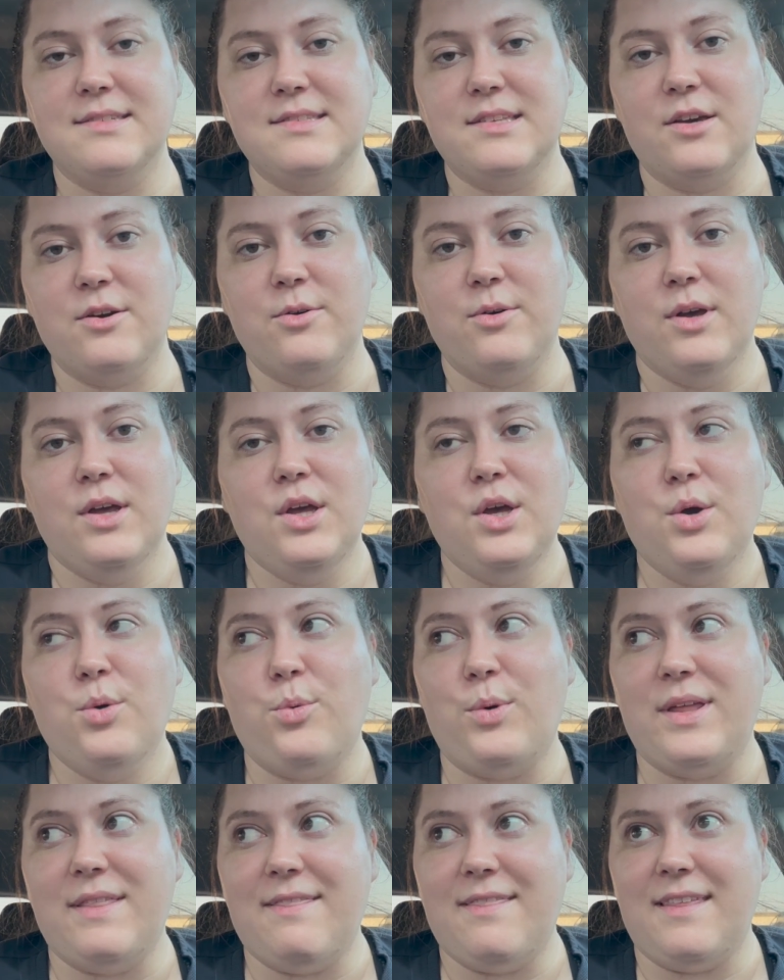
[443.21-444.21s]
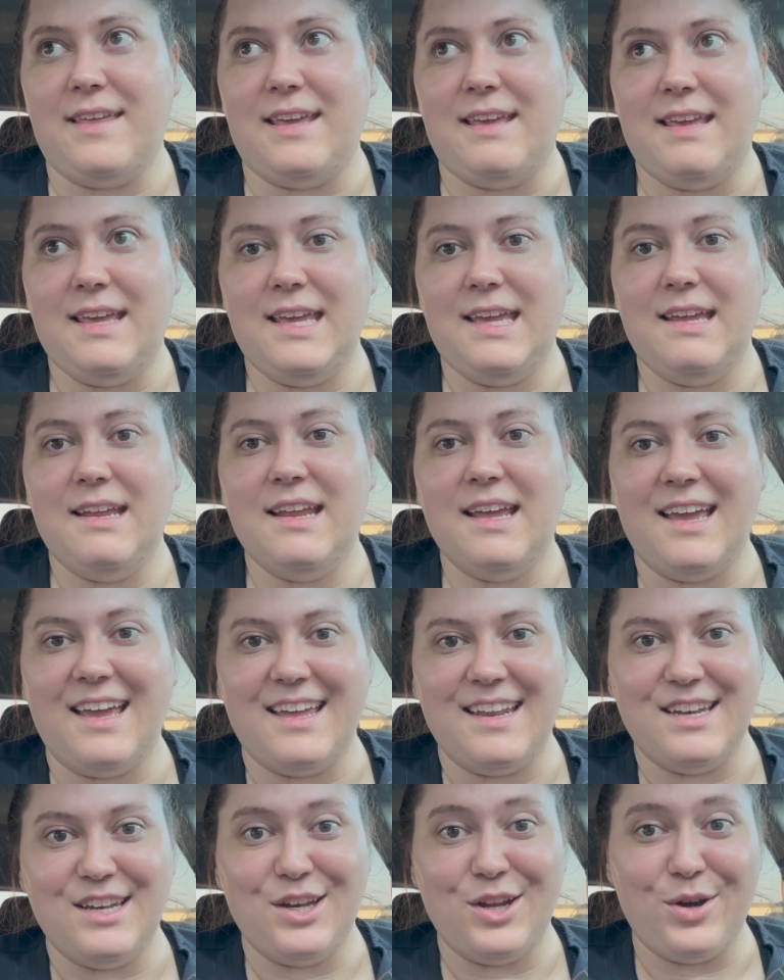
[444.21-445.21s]
So with the heat
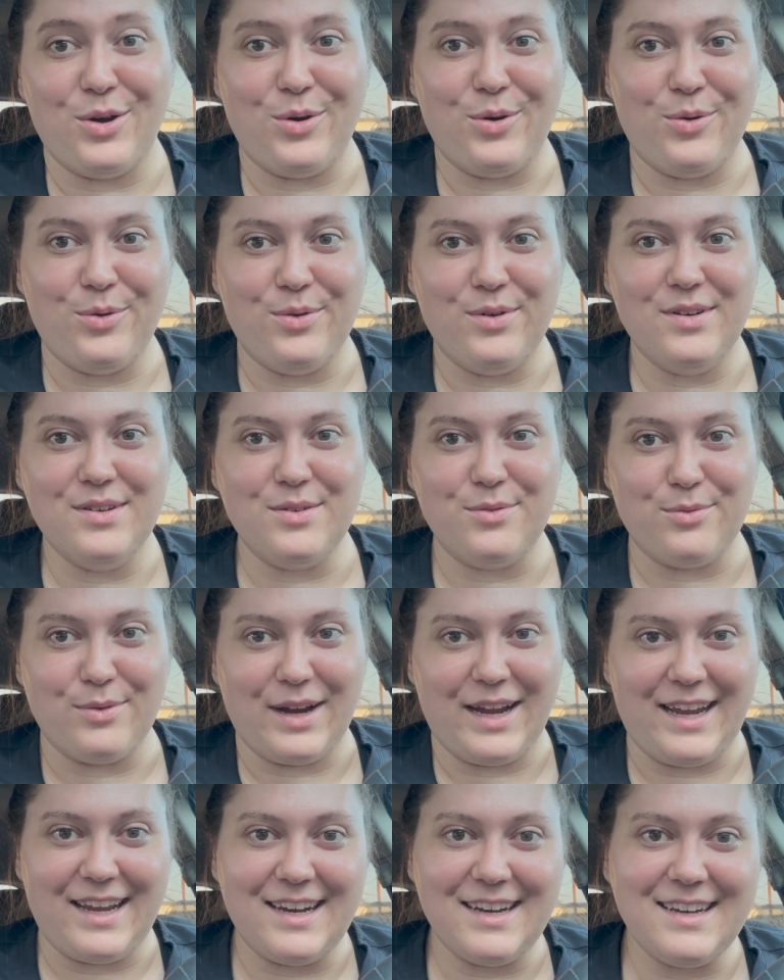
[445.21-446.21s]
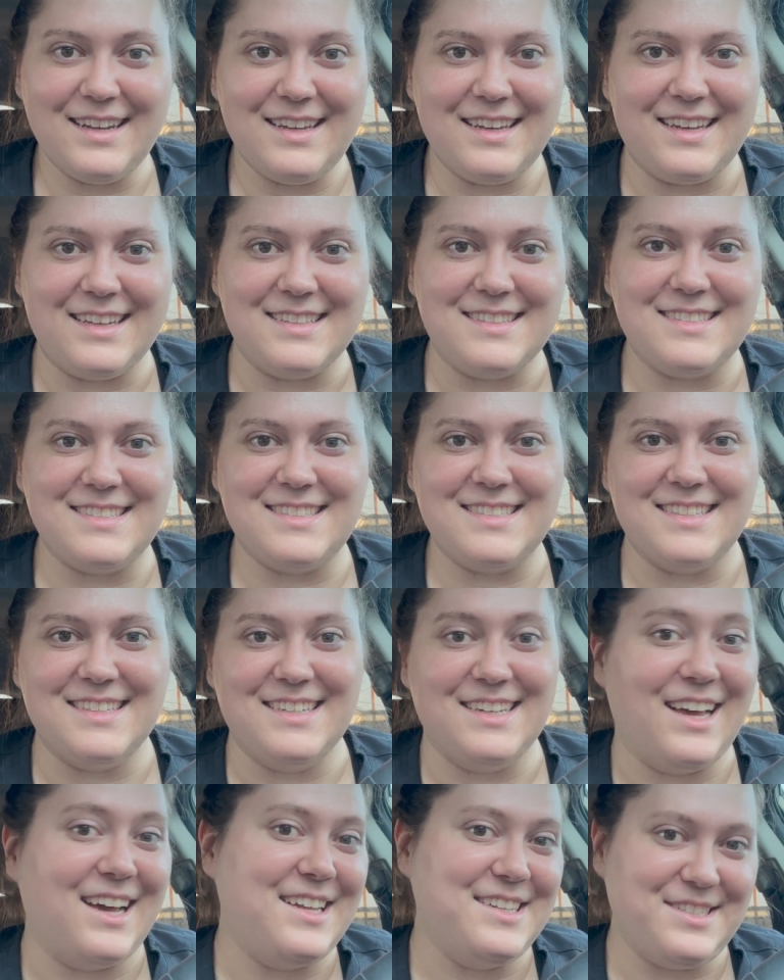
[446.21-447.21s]
and no rain, it's
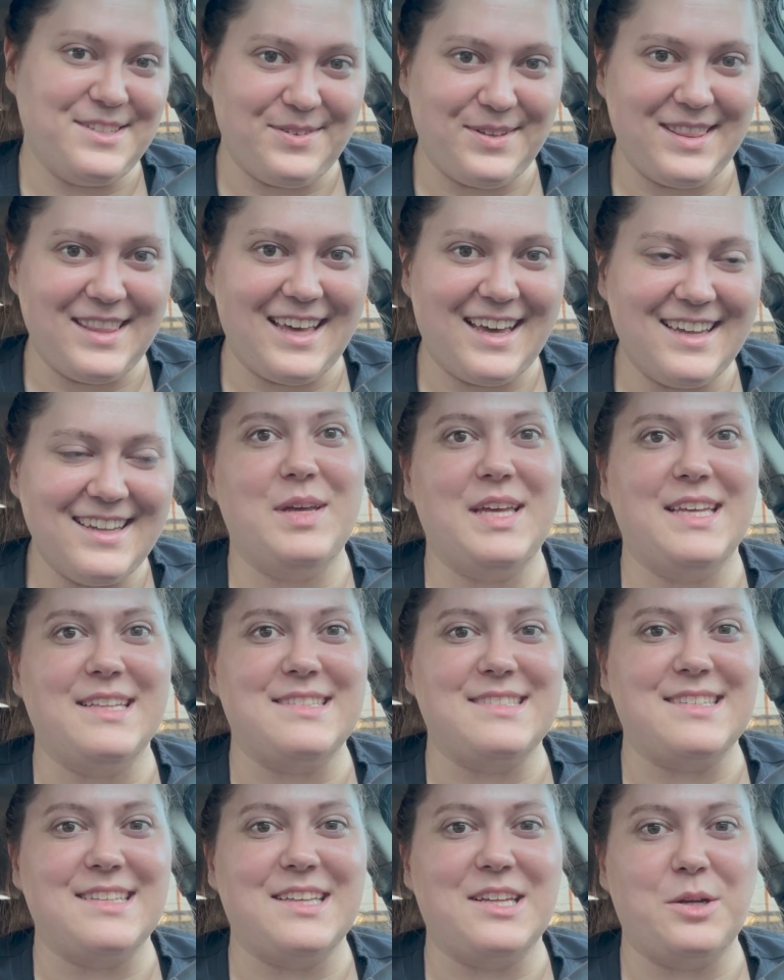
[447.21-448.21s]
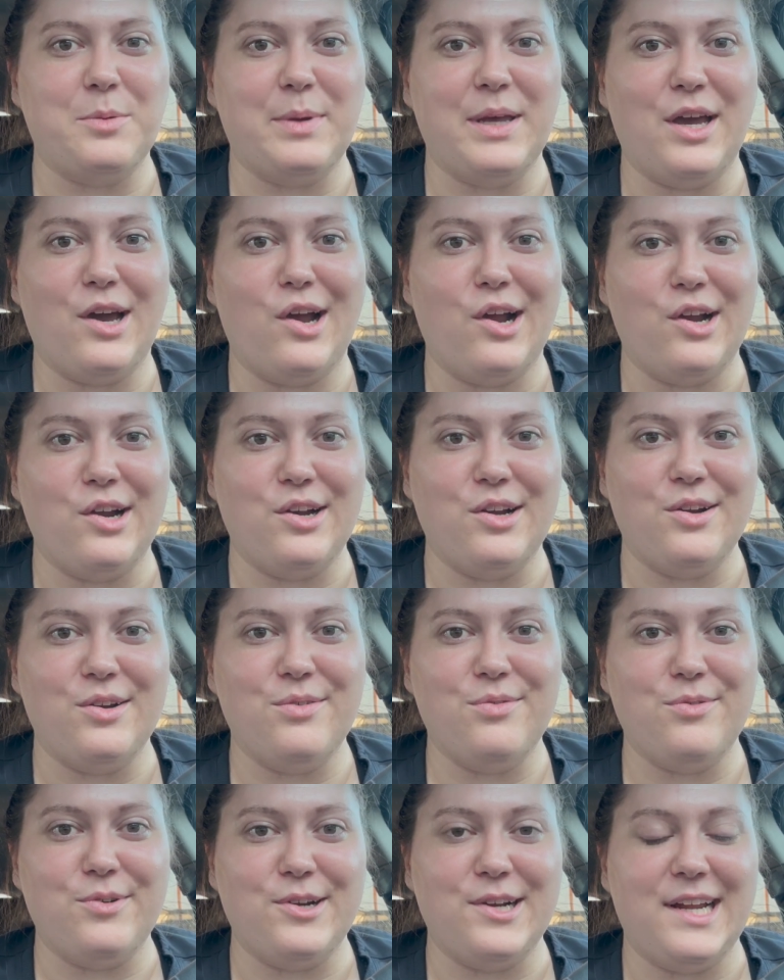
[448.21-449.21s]
not doing that. It's a little bit
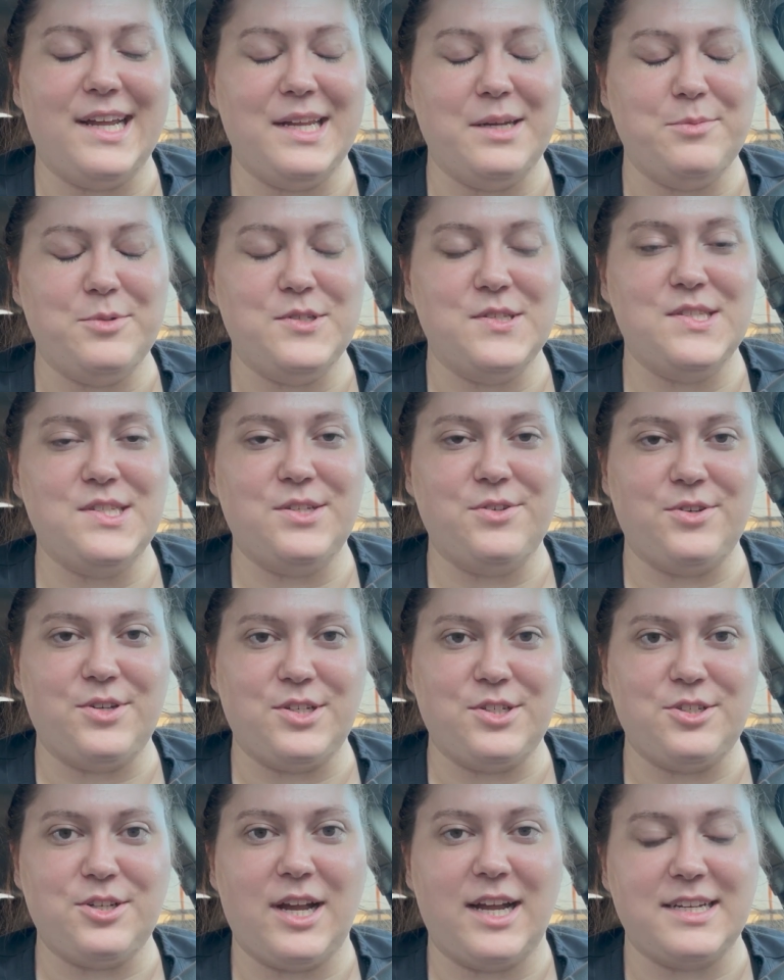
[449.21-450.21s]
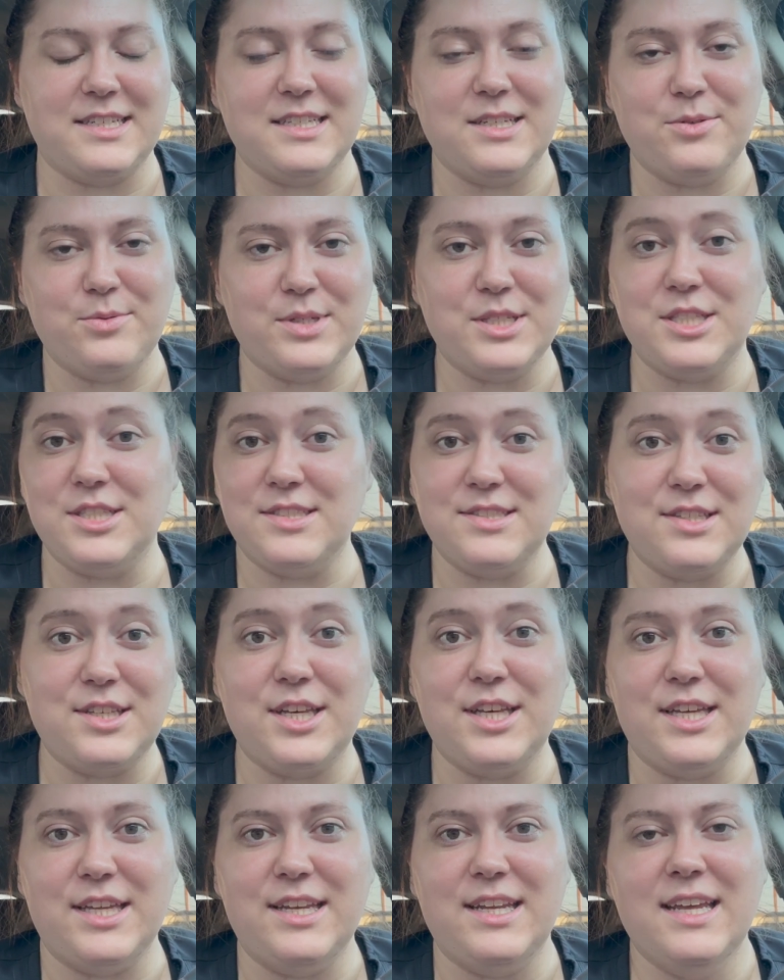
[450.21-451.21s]
harder for animals to contract it, which is
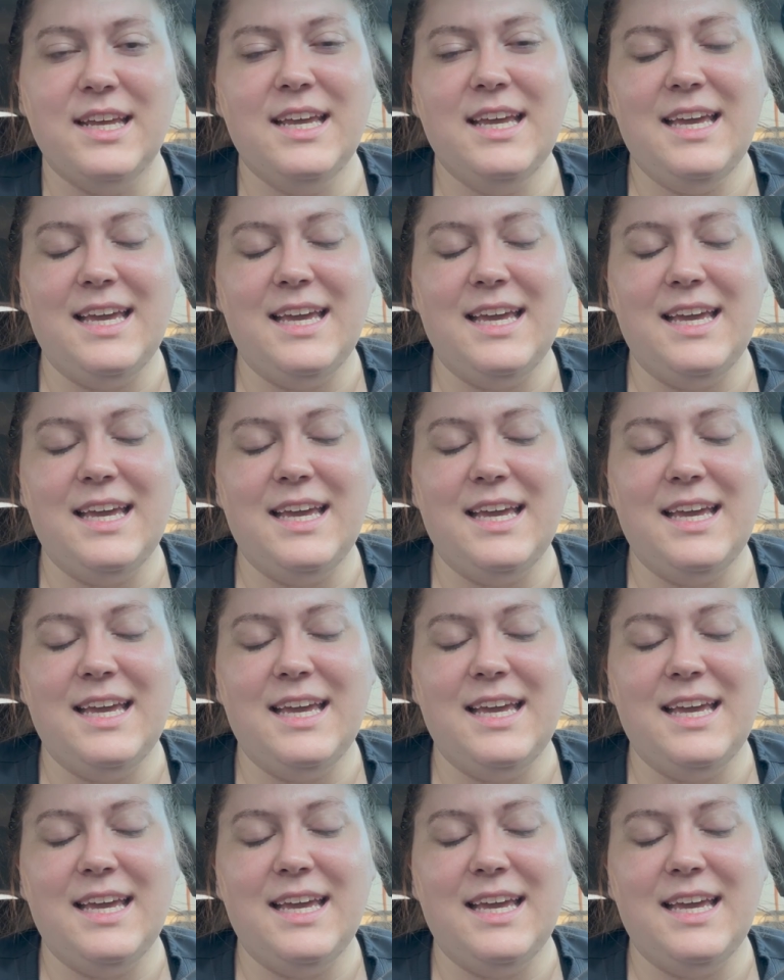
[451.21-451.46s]
good.